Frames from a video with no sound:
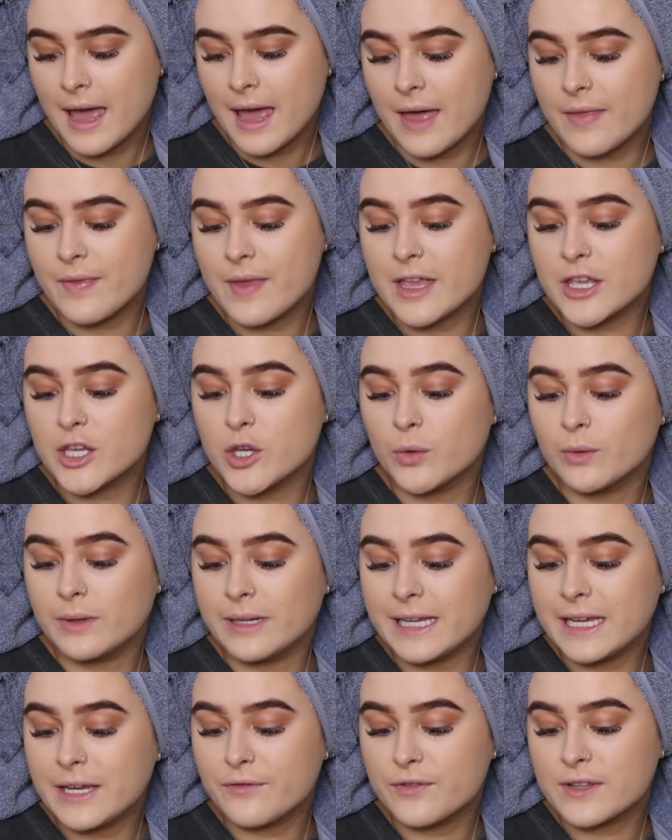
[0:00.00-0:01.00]
And then you
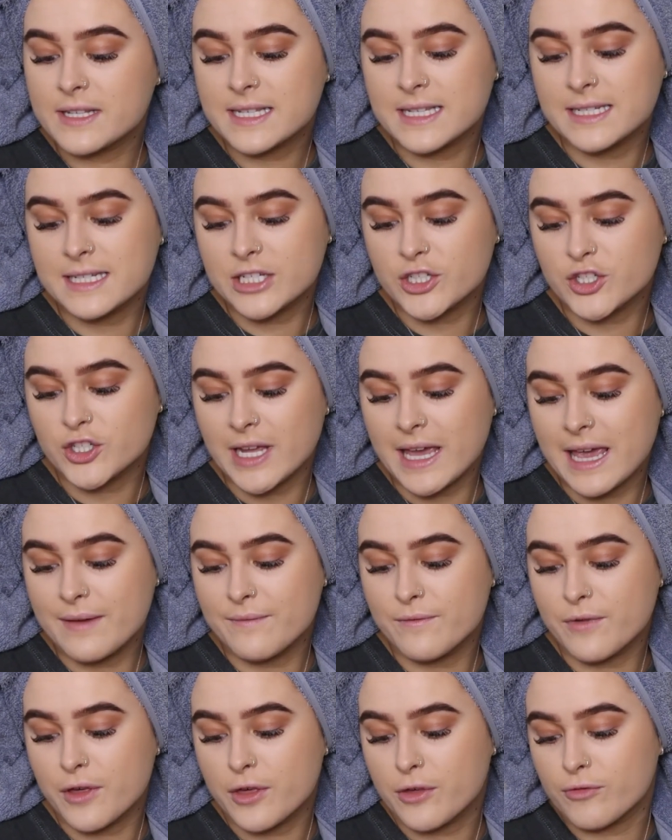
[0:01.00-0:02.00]
leave this conditioner
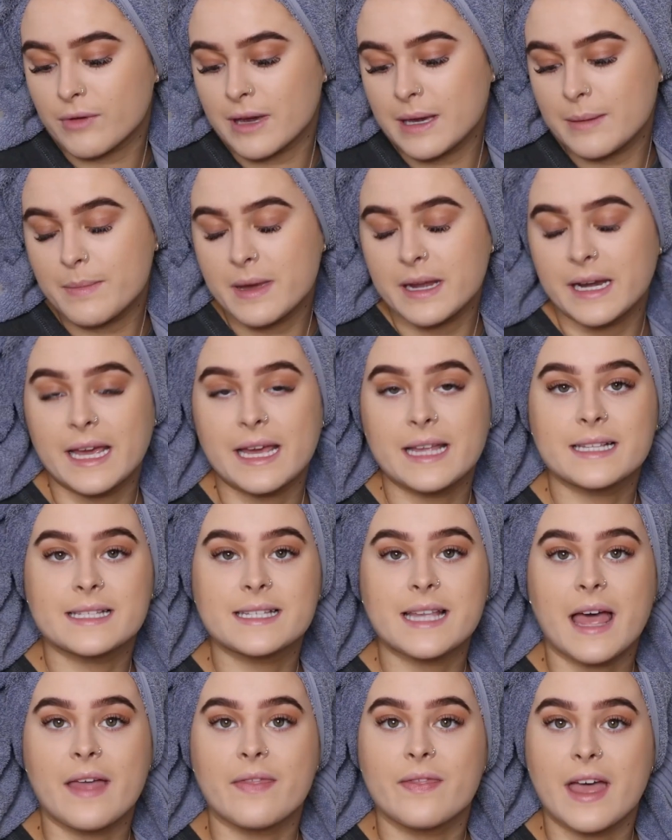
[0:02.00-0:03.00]
in for 3
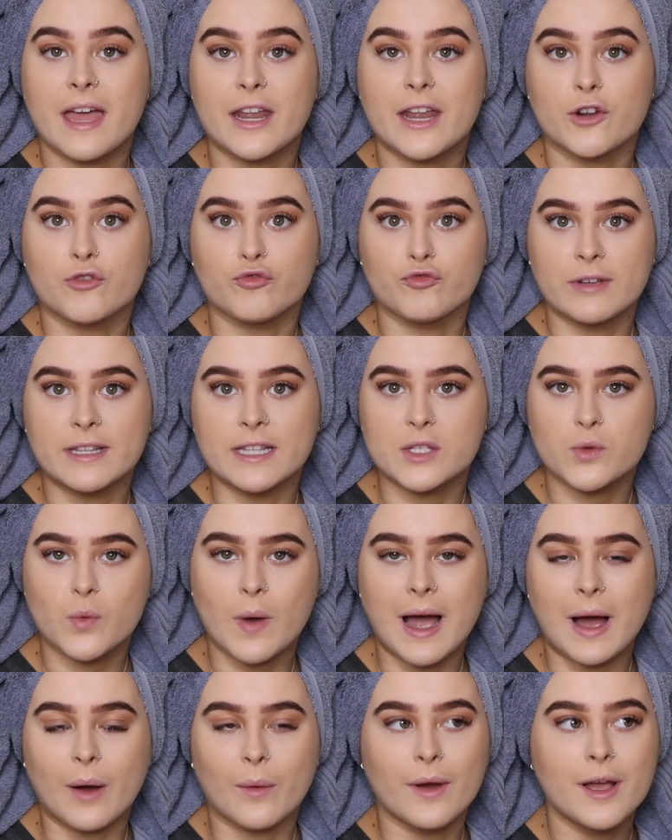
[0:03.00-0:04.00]
minutes and then rinse
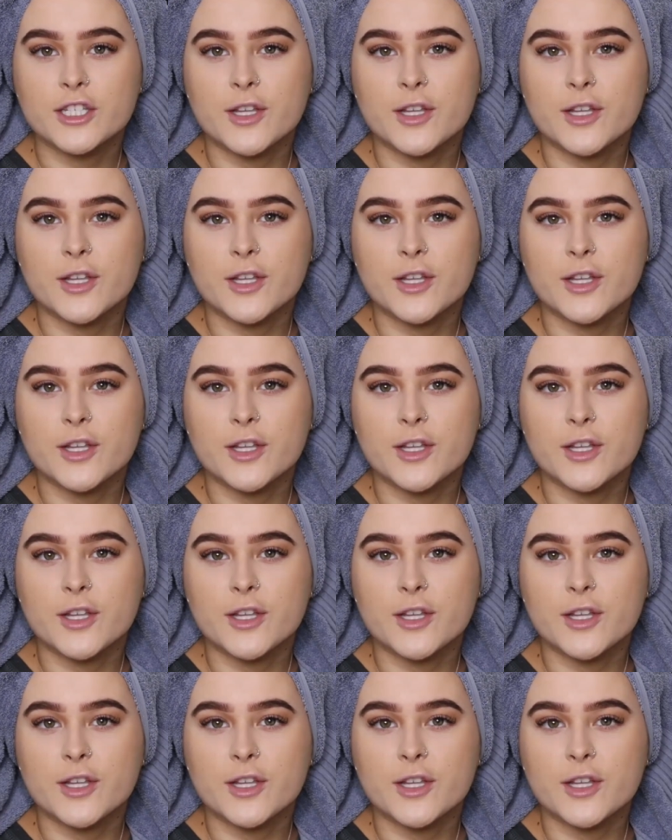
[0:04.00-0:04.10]
well.